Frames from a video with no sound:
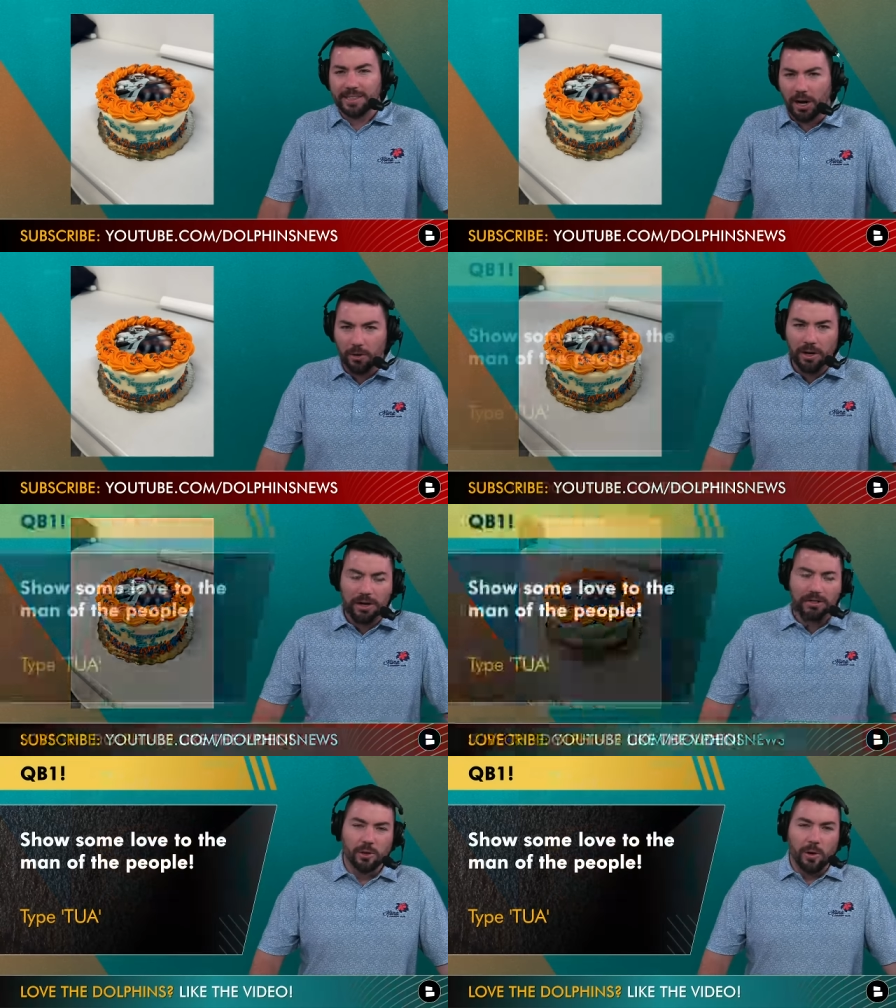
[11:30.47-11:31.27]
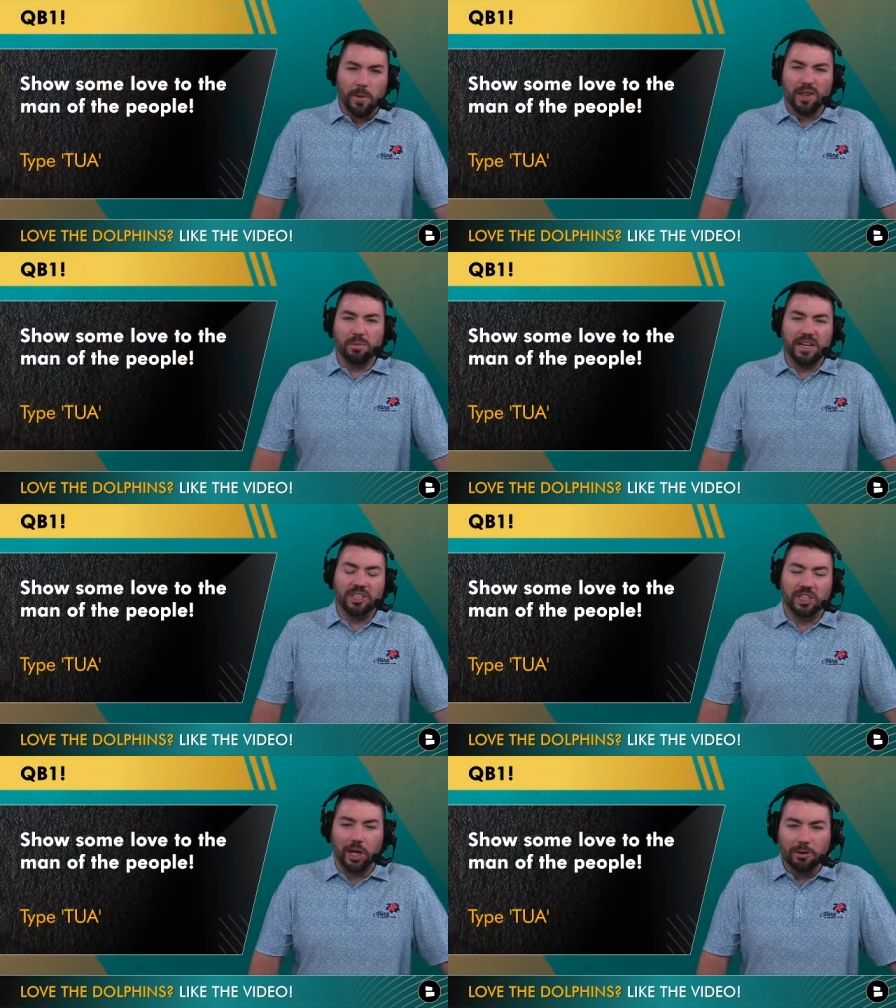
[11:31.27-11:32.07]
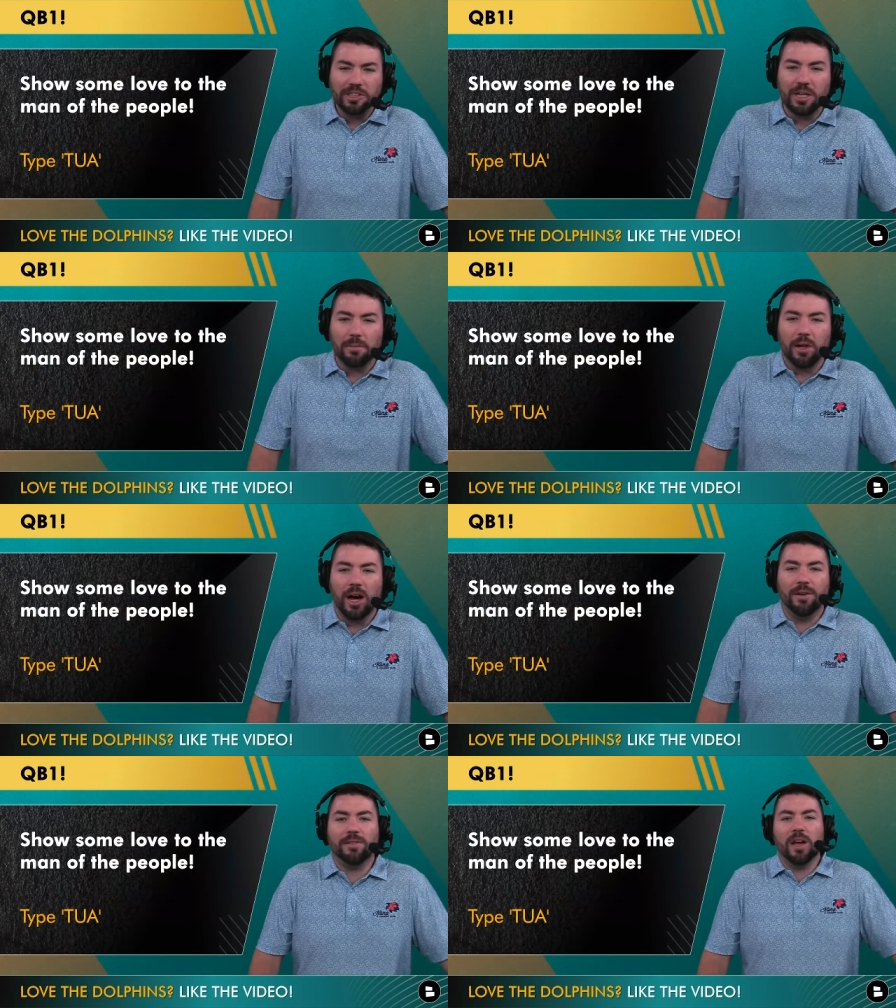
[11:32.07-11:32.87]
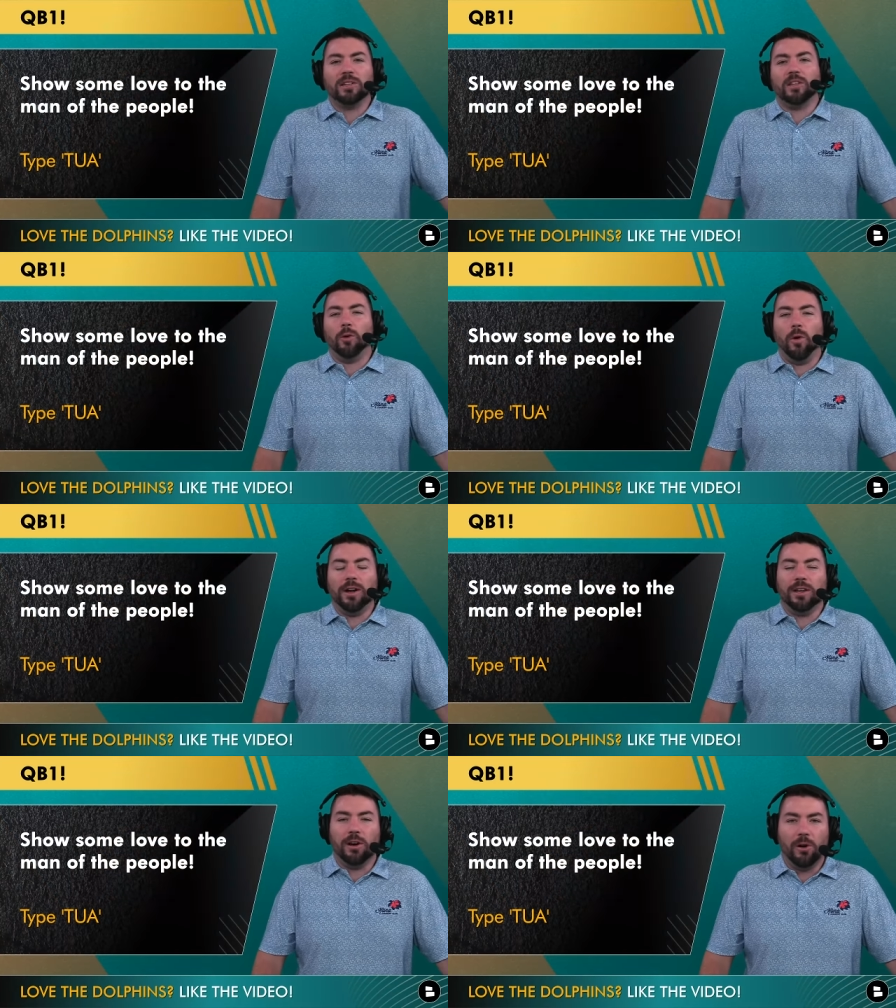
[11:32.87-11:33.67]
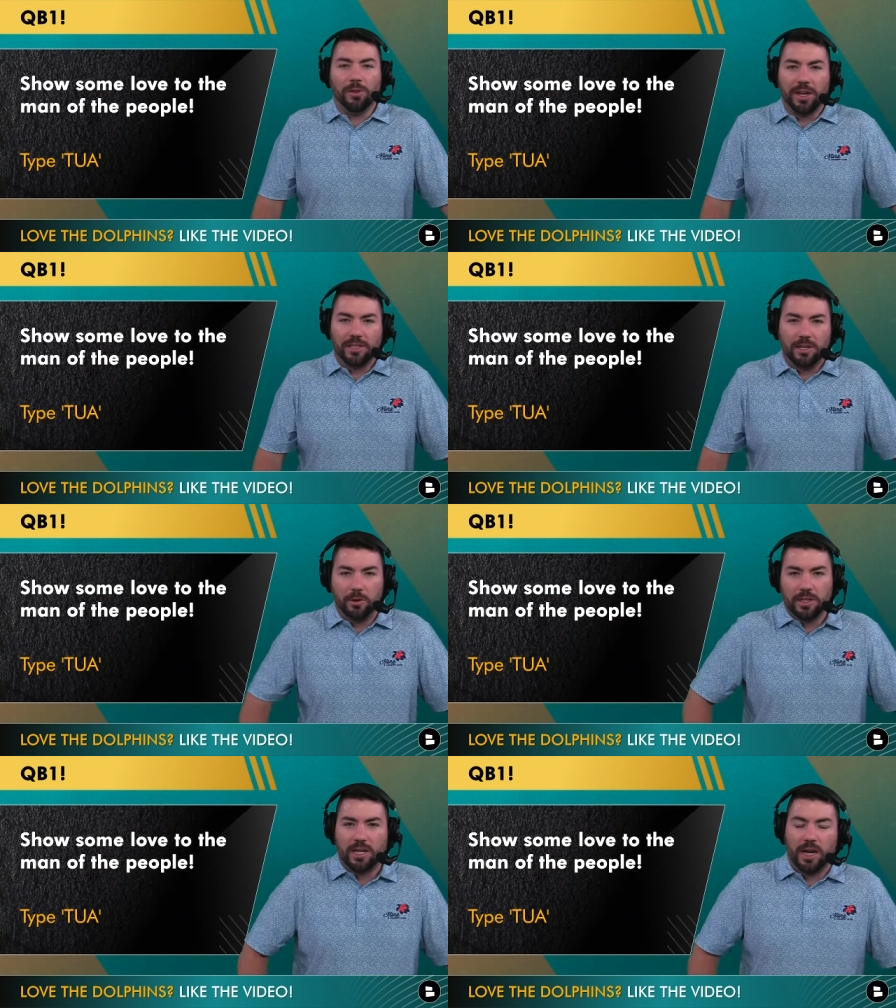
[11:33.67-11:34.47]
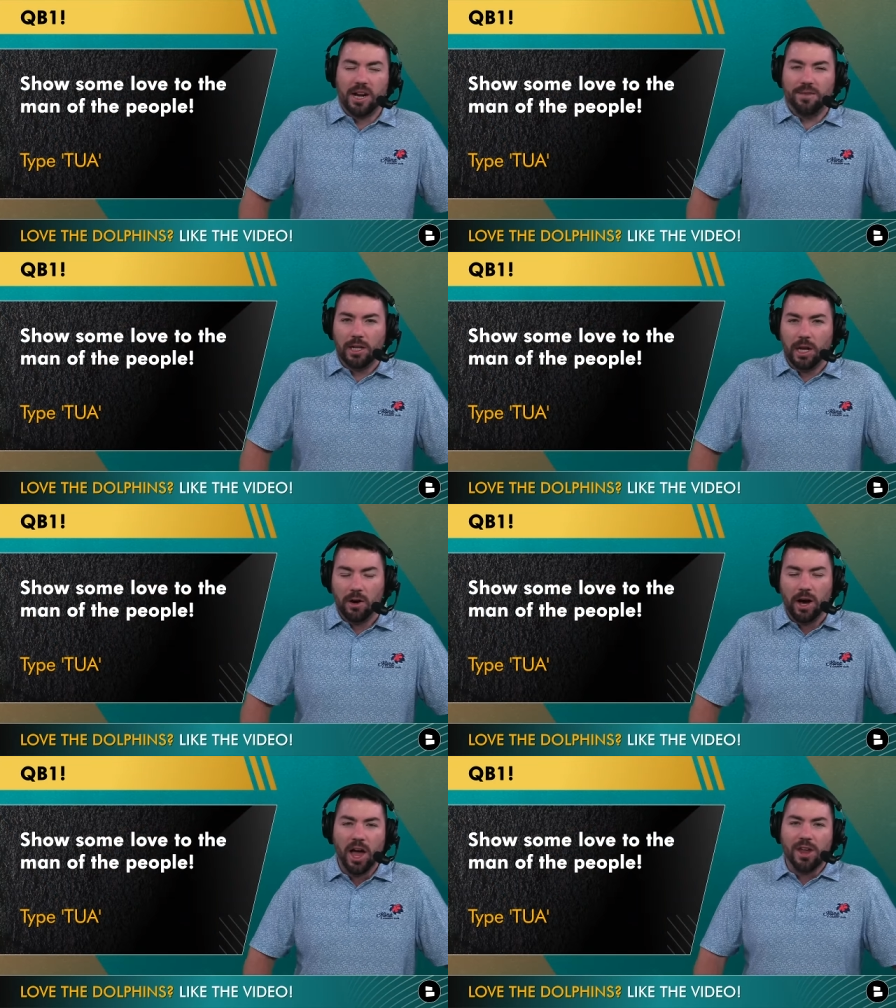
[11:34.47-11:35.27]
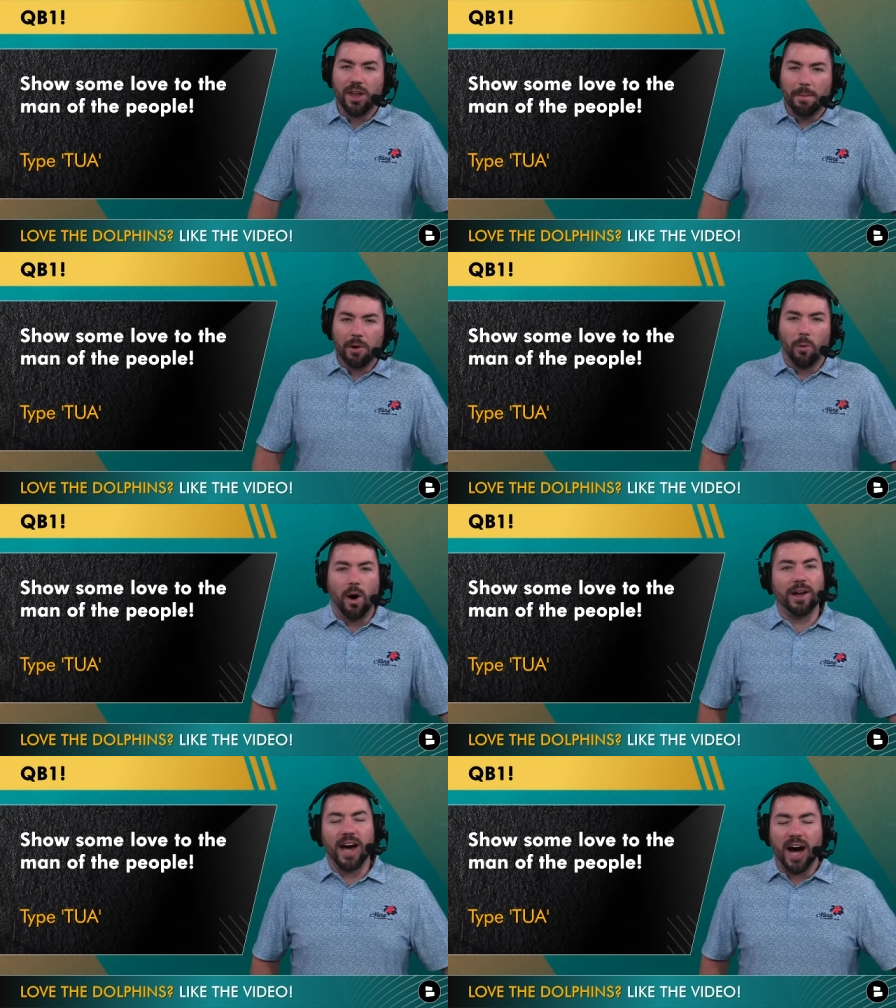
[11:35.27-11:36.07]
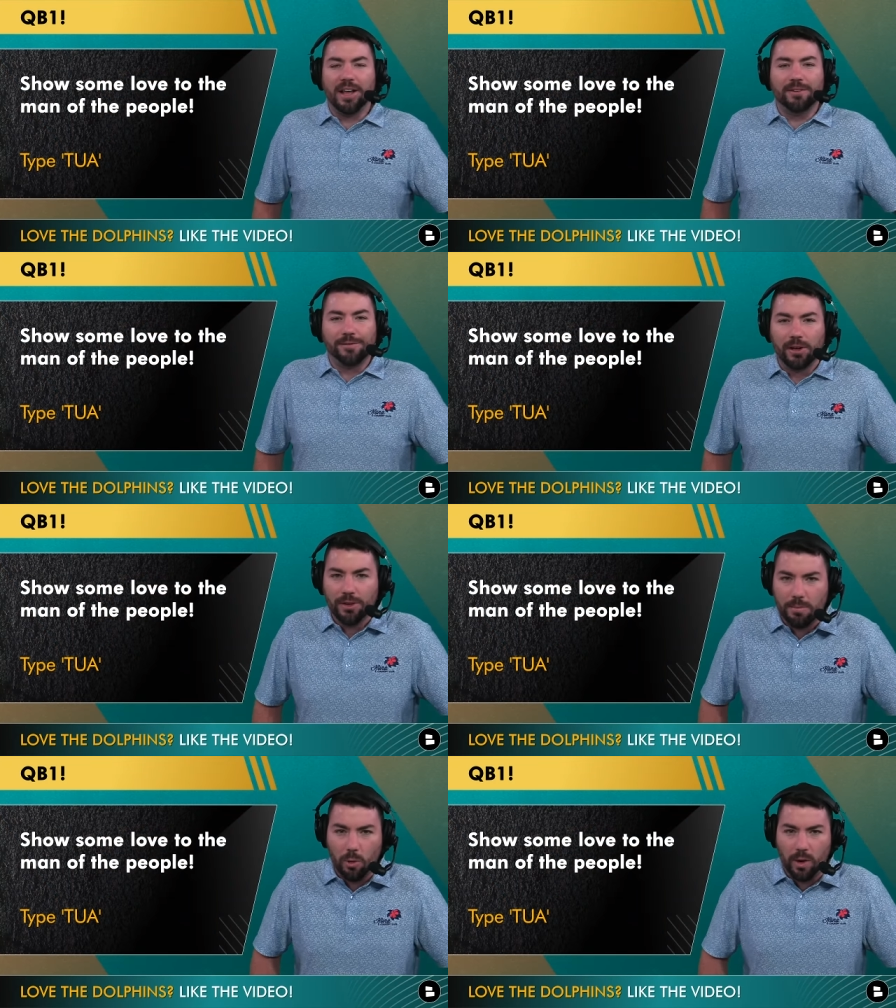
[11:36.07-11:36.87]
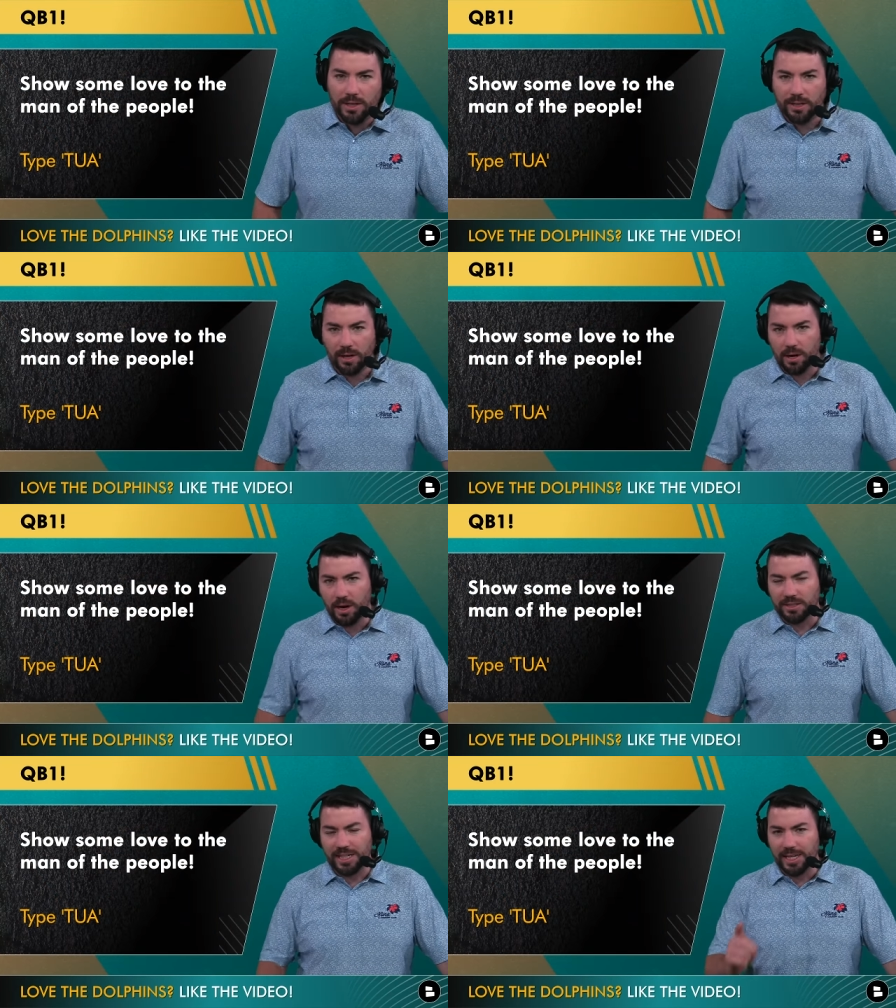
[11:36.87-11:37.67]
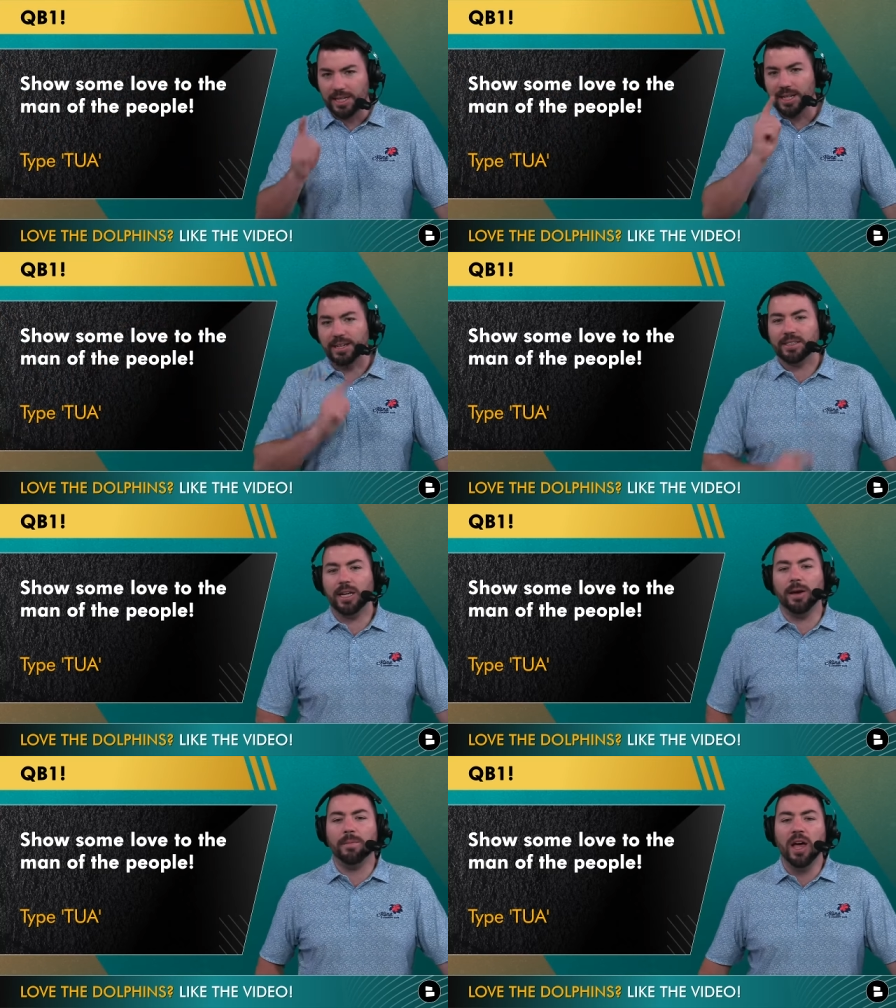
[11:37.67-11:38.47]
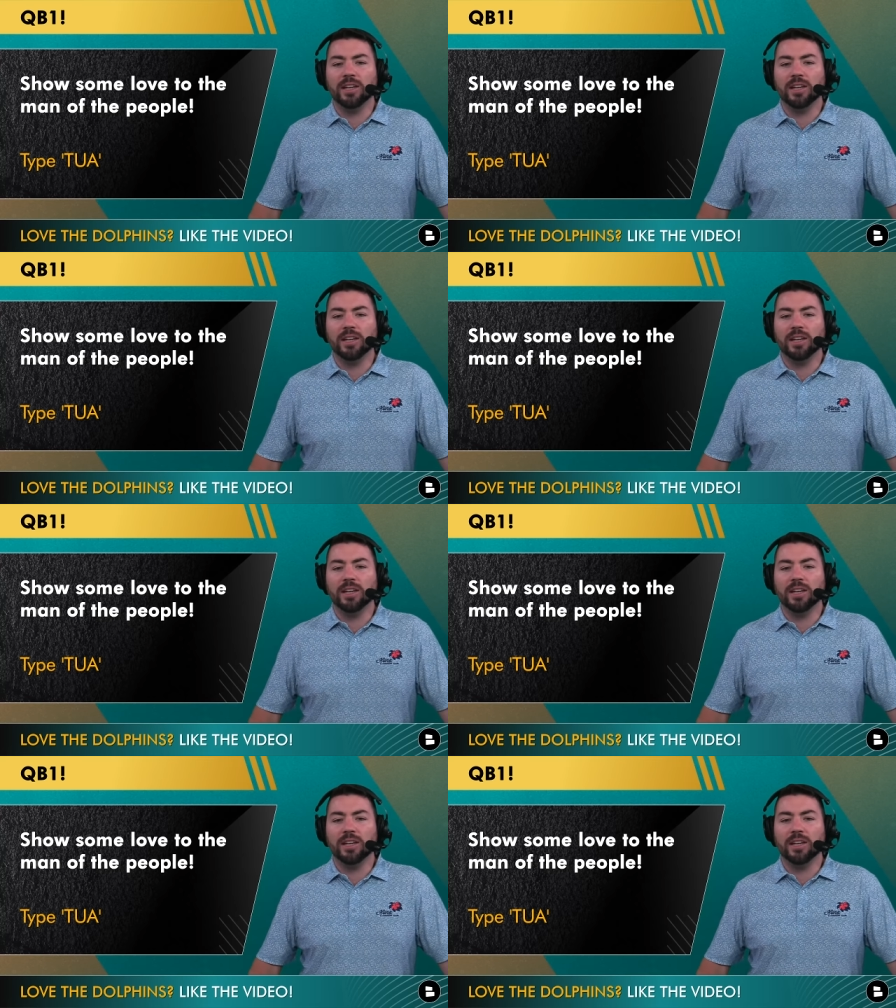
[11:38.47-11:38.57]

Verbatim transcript: So do it with me. Show some love to the one and only Tua Tagovailoa, number one on the field, number one in our hearts. He is him.